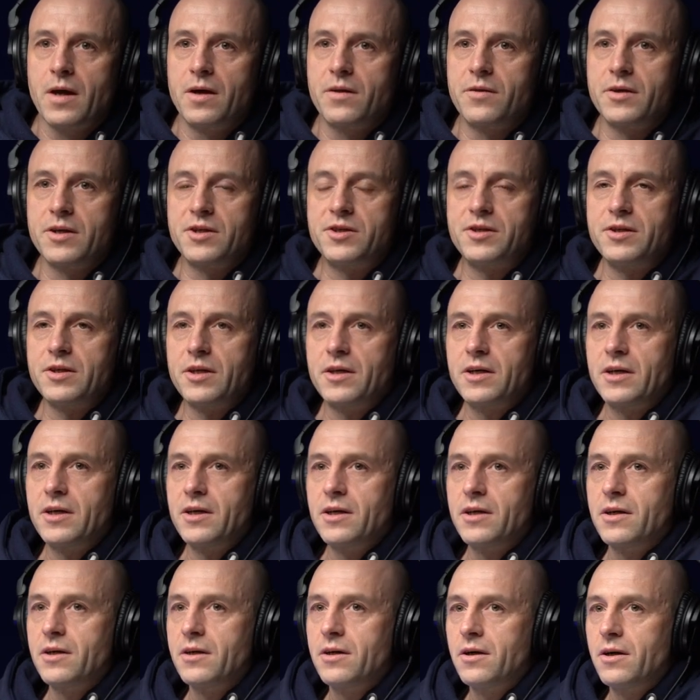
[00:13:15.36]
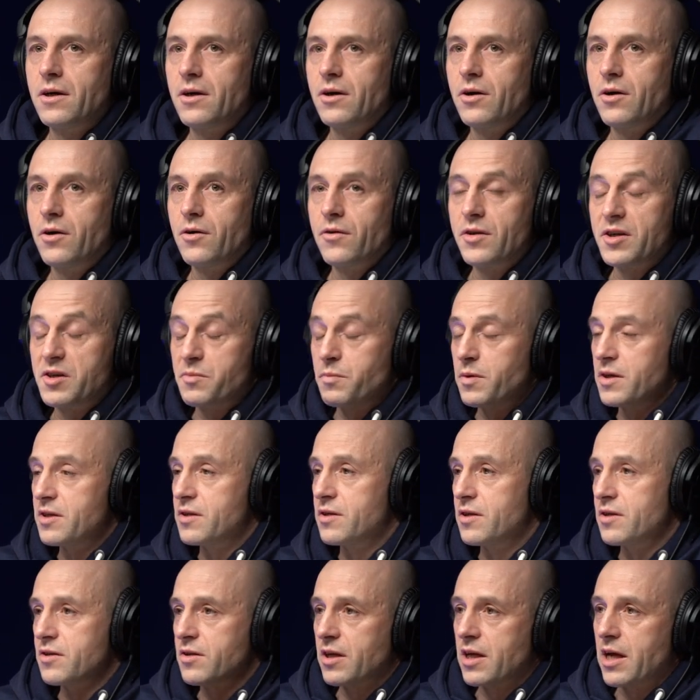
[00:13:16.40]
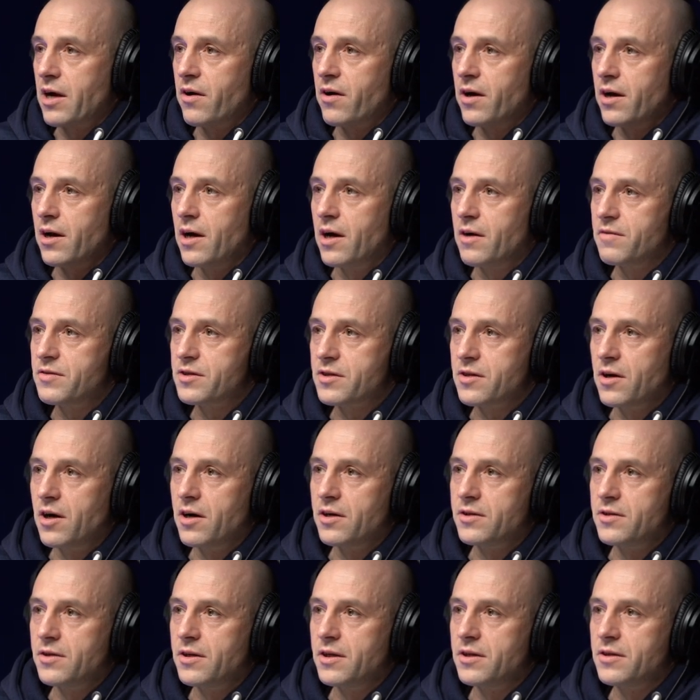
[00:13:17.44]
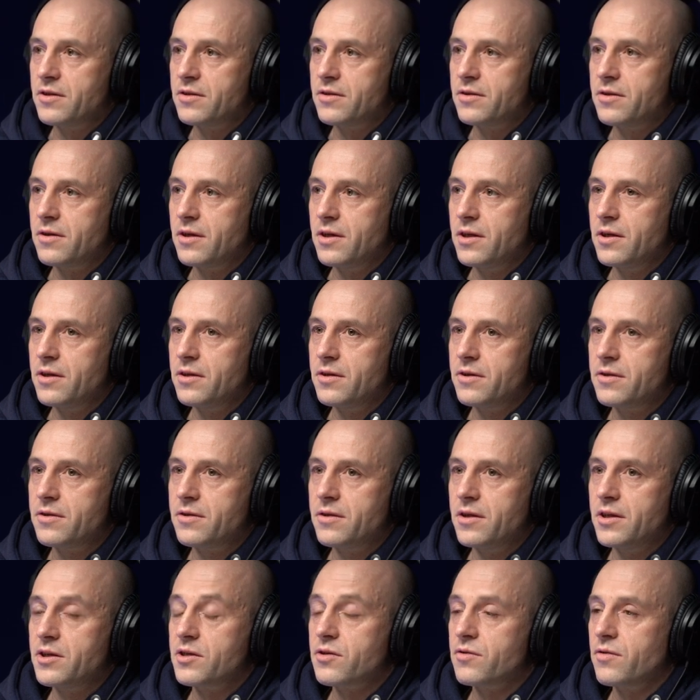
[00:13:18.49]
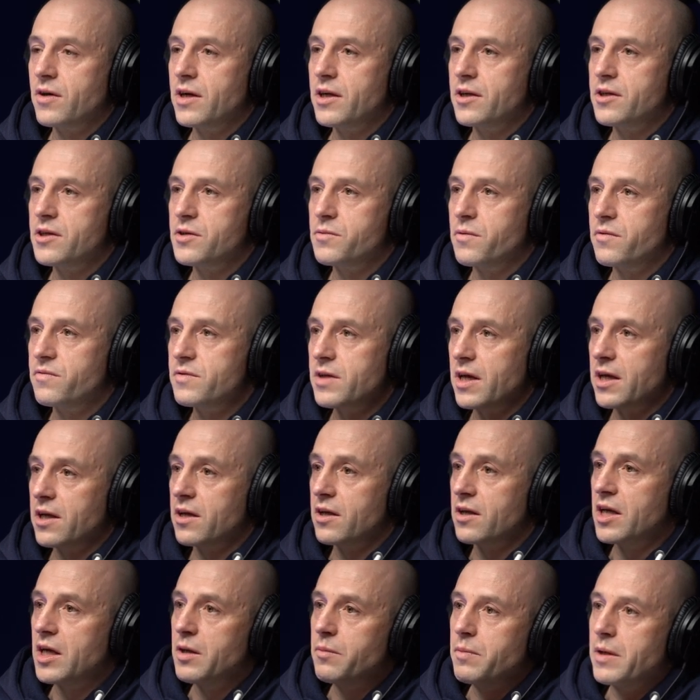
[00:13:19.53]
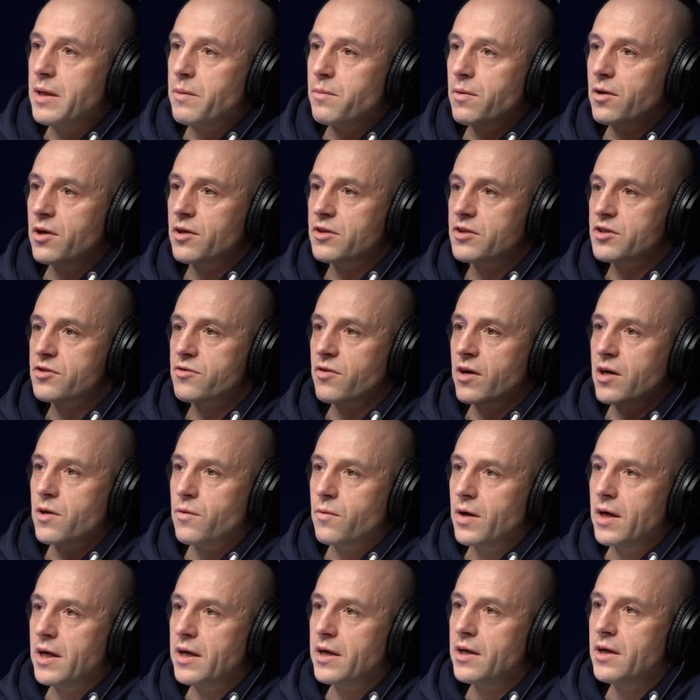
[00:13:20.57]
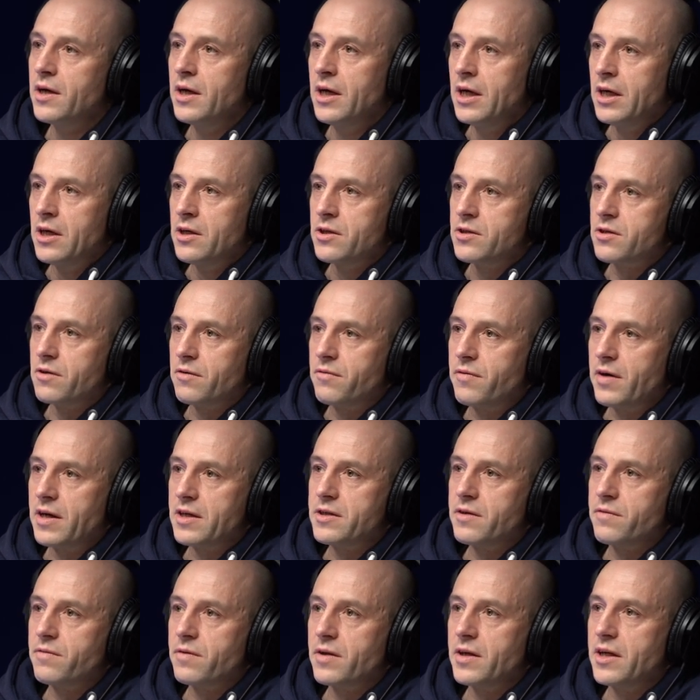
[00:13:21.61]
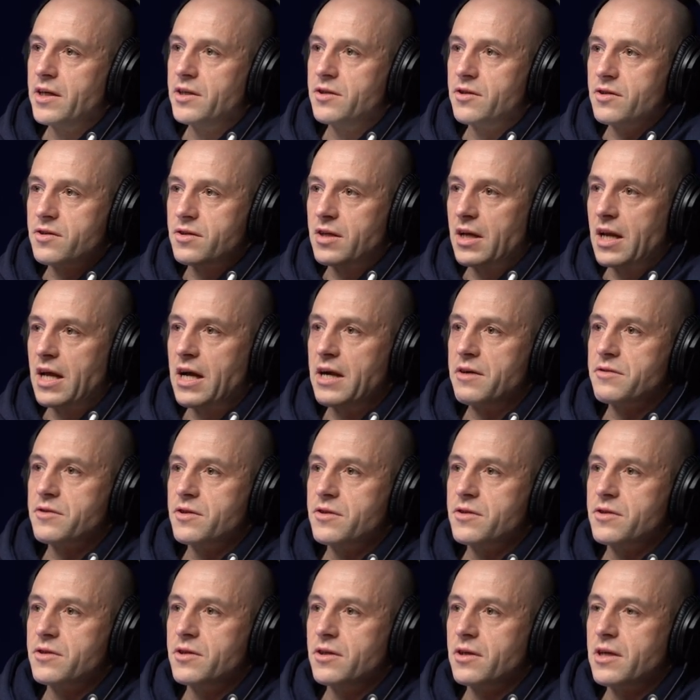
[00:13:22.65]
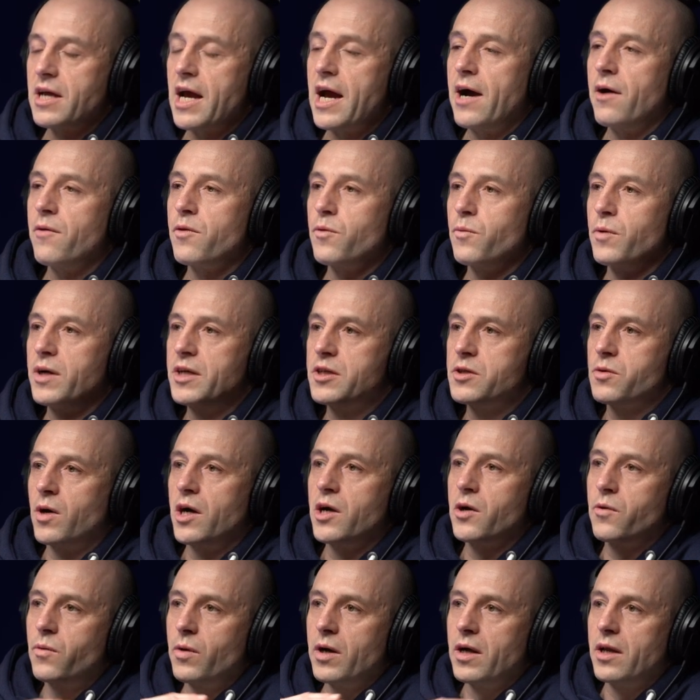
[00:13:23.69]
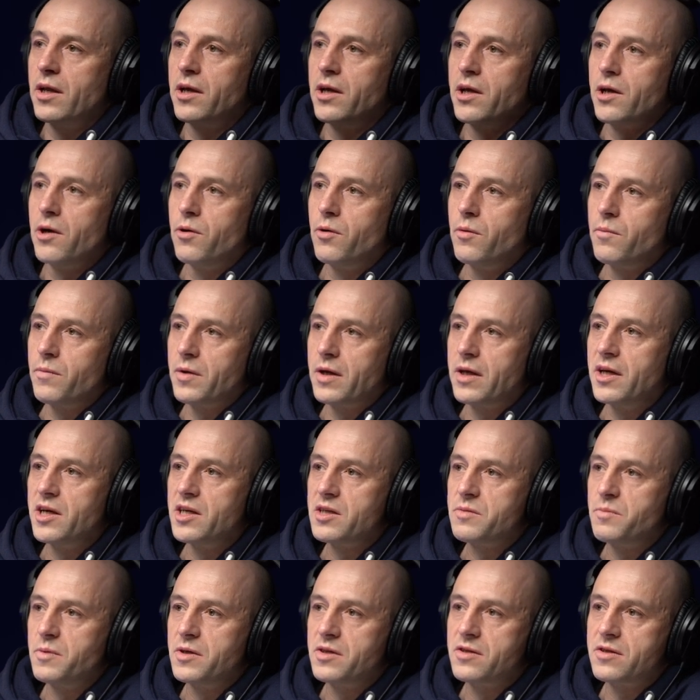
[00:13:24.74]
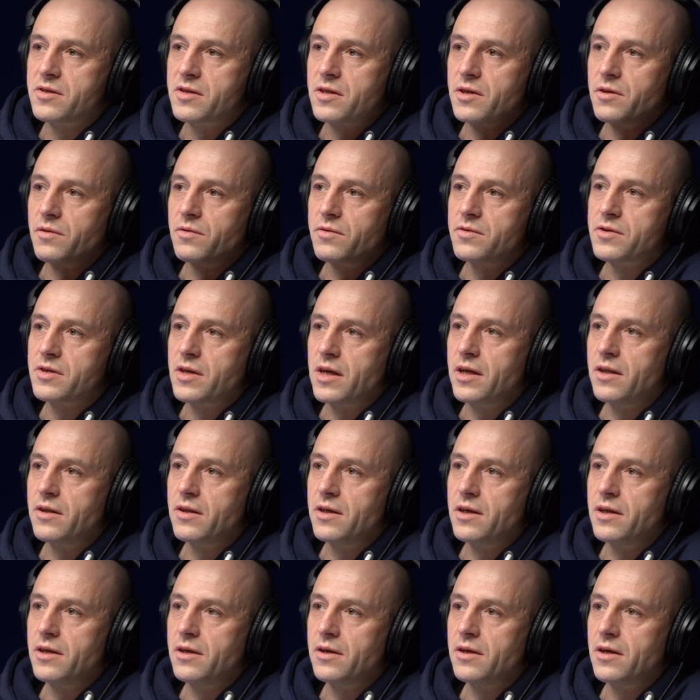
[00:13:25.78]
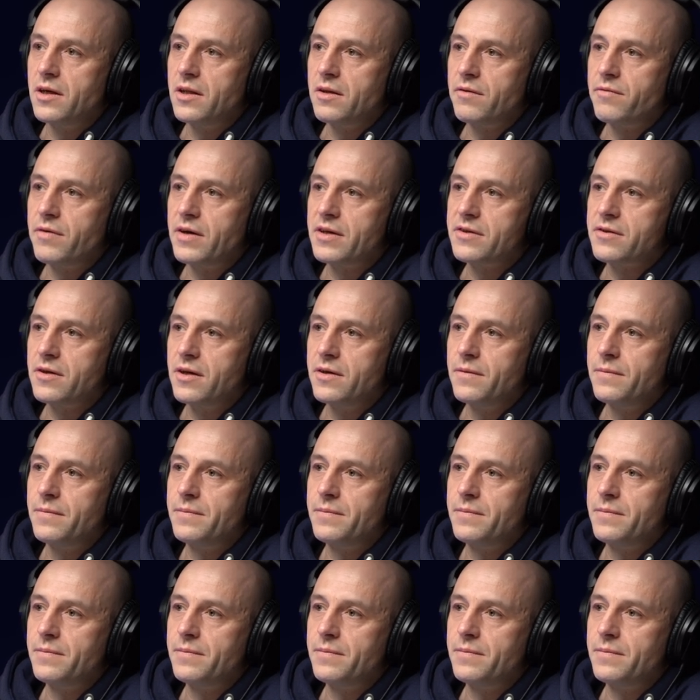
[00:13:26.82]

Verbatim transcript: this year uh, or this business that Garrett and I have started is is is great because we've taken key people on straight away. So effectively, it just allows us to get out the weeds quite quickly and go up the gears, but still stay in the in the fast lane.